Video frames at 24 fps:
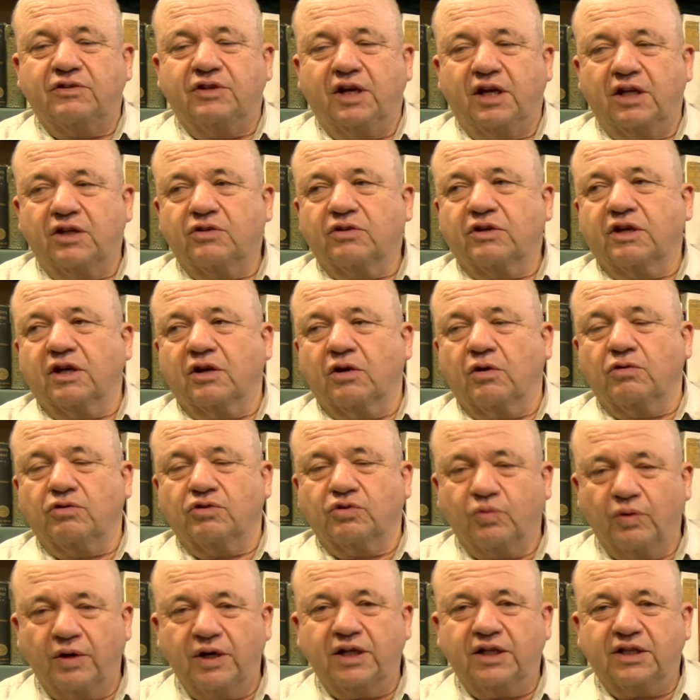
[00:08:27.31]
The other can go
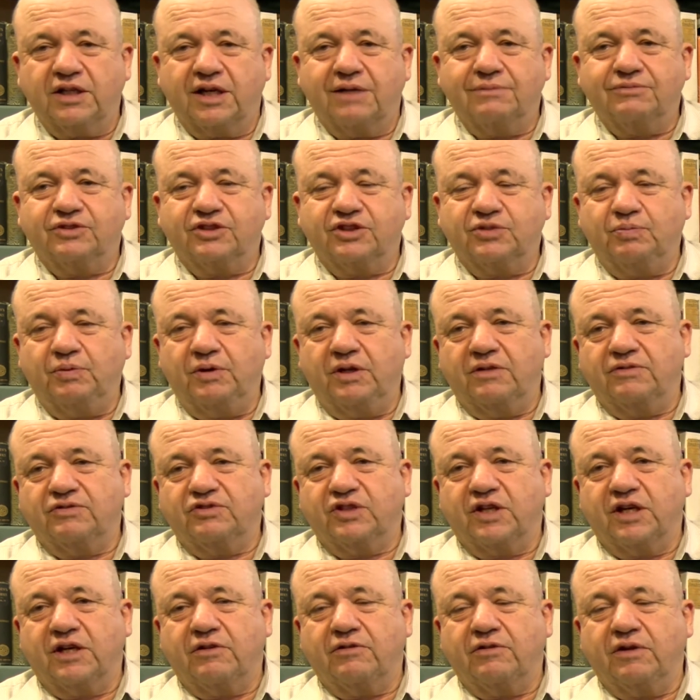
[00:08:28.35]
20 times the speed of
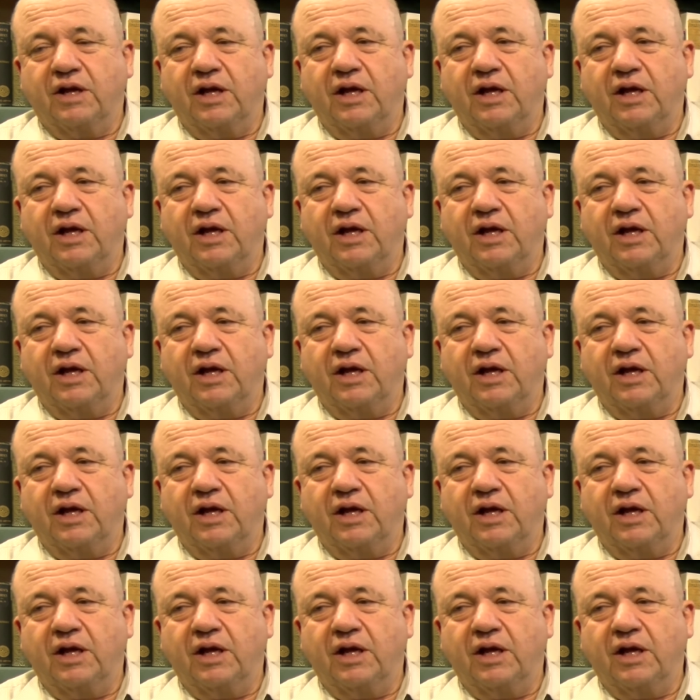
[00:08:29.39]
sound.